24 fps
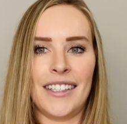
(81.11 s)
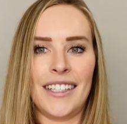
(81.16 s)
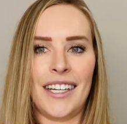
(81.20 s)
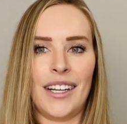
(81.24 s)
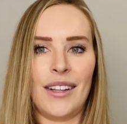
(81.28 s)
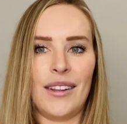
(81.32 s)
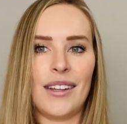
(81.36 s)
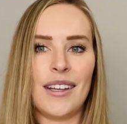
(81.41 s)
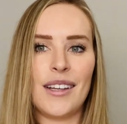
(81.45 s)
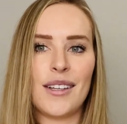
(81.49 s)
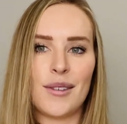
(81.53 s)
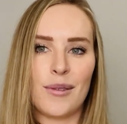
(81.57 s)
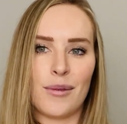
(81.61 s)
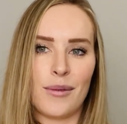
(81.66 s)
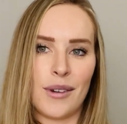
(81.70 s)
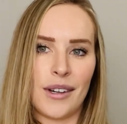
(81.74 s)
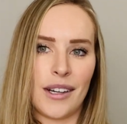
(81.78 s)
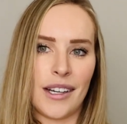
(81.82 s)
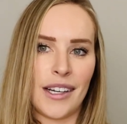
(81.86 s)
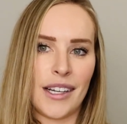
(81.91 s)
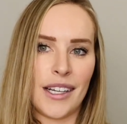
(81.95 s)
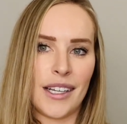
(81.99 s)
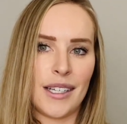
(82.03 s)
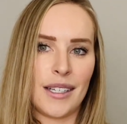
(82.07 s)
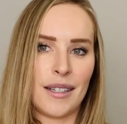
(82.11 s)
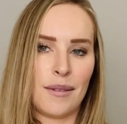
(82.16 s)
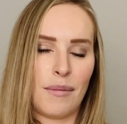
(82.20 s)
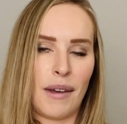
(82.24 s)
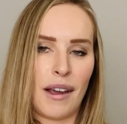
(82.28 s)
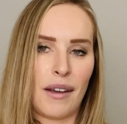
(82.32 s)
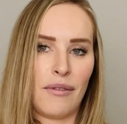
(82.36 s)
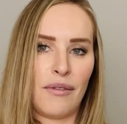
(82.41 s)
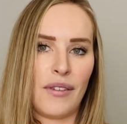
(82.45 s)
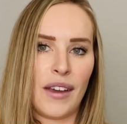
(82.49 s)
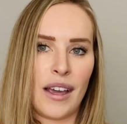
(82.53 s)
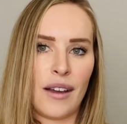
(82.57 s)
Now this one is
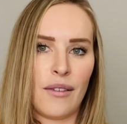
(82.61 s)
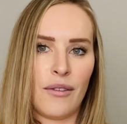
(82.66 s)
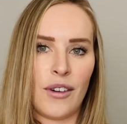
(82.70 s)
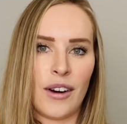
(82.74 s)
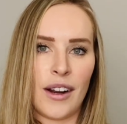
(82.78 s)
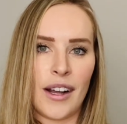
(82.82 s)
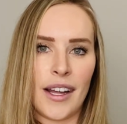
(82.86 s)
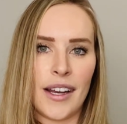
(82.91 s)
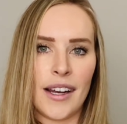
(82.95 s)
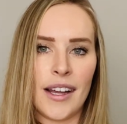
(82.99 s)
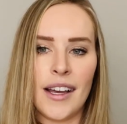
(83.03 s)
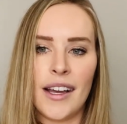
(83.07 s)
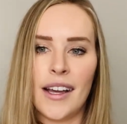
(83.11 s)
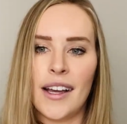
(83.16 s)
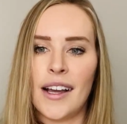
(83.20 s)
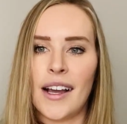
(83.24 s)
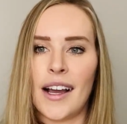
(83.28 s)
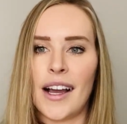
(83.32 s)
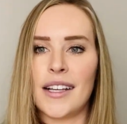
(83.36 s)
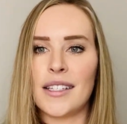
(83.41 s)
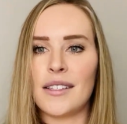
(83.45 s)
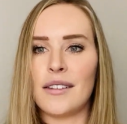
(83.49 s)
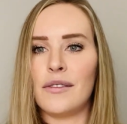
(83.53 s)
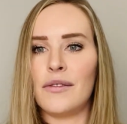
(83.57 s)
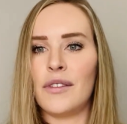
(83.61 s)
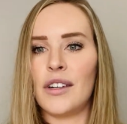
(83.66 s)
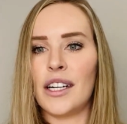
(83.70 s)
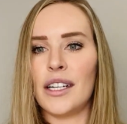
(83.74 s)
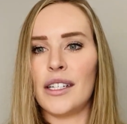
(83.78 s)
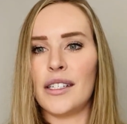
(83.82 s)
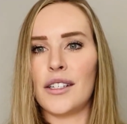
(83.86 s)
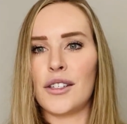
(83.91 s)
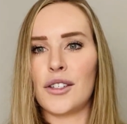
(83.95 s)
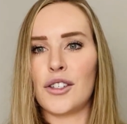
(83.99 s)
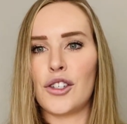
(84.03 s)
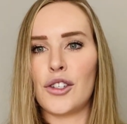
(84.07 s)
my favorite, has a very
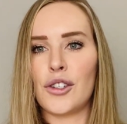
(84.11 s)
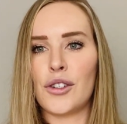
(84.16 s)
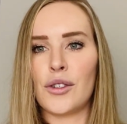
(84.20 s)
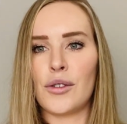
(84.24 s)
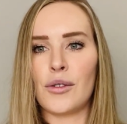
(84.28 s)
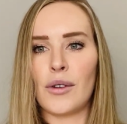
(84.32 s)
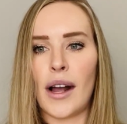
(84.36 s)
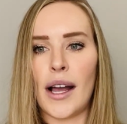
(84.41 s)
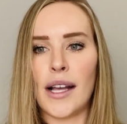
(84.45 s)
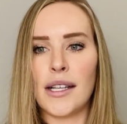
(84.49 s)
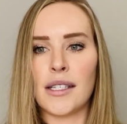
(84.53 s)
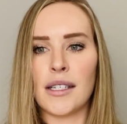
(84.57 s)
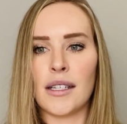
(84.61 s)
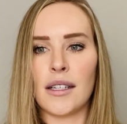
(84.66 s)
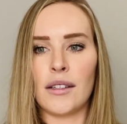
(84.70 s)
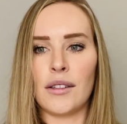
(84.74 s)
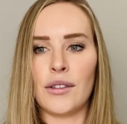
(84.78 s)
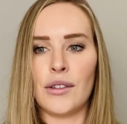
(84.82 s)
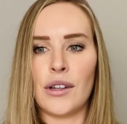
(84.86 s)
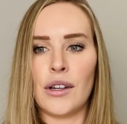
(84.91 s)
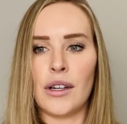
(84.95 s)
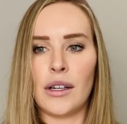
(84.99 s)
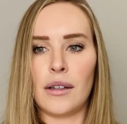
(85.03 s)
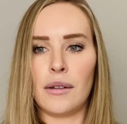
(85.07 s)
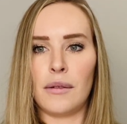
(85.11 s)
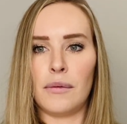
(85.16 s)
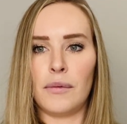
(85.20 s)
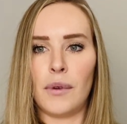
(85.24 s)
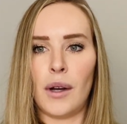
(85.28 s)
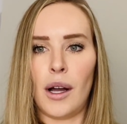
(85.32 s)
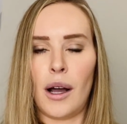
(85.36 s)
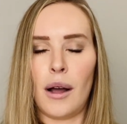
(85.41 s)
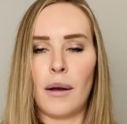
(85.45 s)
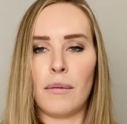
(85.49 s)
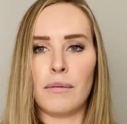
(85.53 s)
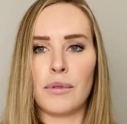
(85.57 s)
distressed look,
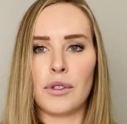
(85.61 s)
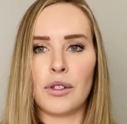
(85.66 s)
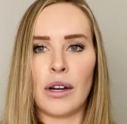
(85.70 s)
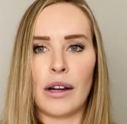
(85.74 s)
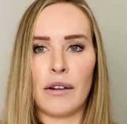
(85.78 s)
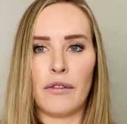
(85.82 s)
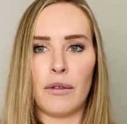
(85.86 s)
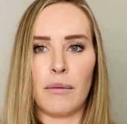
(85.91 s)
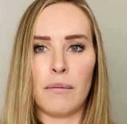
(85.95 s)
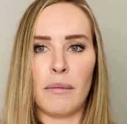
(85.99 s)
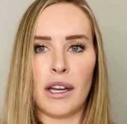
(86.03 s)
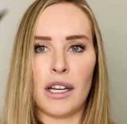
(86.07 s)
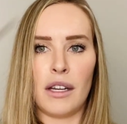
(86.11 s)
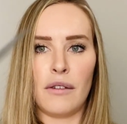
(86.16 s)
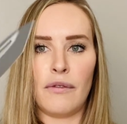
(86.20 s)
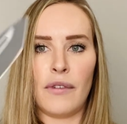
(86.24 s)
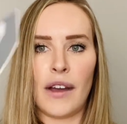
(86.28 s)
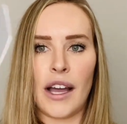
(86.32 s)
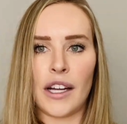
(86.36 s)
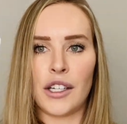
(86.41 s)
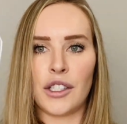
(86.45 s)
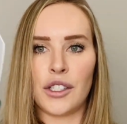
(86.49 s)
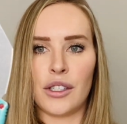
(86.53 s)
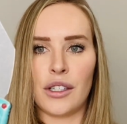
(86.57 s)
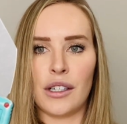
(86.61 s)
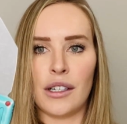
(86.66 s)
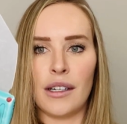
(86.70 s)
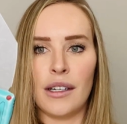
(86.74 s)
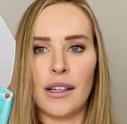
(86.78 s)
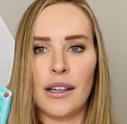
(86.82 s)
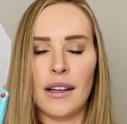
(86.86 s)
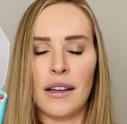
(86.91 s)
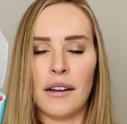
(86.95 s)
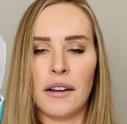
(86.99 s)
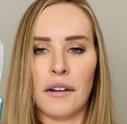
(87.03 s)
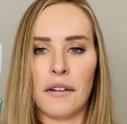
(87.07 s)
straight from
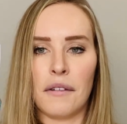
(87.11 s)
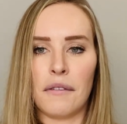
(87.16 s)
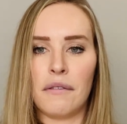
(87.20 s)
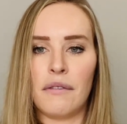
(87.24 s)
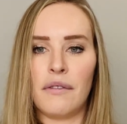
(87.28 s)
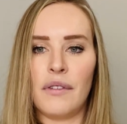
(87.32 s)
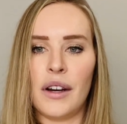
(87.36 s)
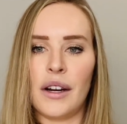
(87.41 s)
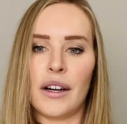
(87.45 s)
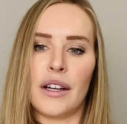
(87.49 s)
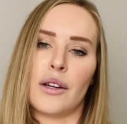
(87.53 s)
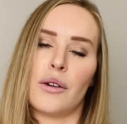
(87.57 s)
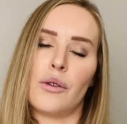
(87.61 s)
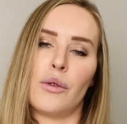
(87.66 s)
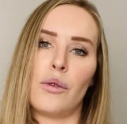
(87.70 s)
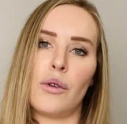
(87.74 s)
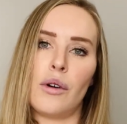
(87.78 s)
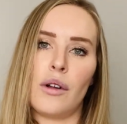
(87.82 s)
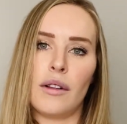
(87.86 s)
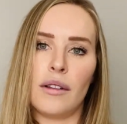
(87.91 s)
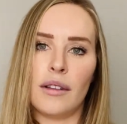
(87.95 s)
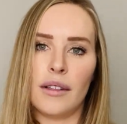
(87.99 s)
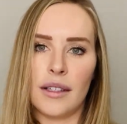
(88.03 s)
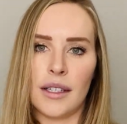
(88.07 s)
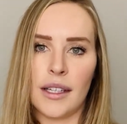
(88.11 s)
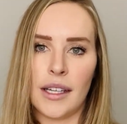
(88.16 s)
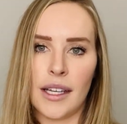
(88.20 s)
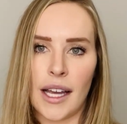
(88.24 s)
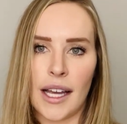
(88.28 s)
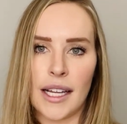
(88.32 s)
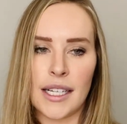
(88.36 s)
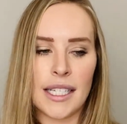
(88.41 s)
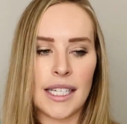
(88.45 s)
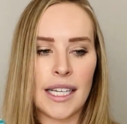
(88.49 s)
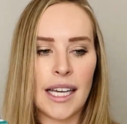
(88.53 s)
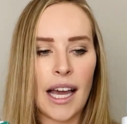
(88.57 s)
manufacturer, very cool.
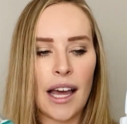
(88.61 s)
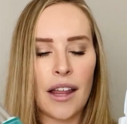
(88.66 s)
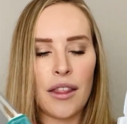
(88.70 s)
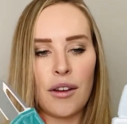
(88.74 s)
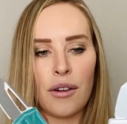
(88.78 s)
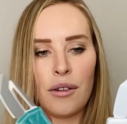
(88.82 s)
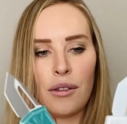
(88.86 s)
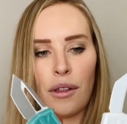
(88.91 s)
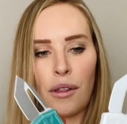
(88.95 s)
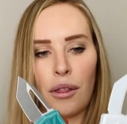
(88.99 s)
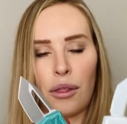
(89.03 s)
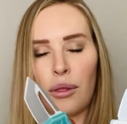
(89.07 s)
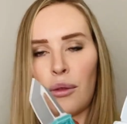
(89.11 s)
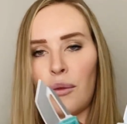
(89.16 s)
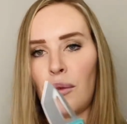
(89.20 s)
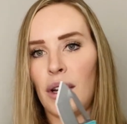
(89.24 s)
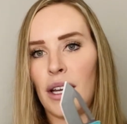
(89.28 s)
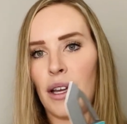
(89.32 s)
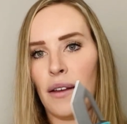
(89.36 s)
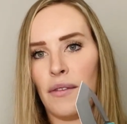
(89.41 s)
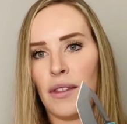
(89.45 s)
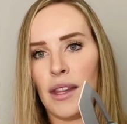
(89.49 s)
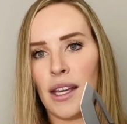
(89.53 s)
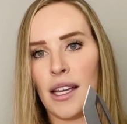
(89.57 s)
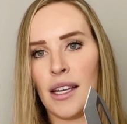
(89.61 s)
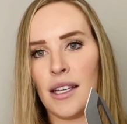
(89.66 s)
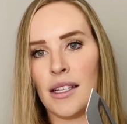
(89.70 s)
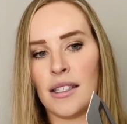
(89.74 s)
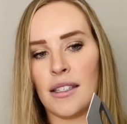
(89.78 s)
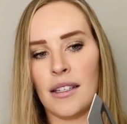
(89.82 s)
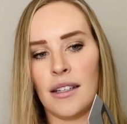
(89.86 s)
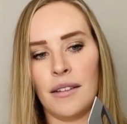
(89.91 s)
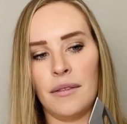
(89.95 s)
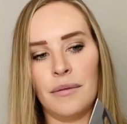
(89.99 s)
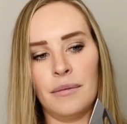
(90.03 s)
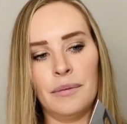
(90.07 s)
And together the three of these,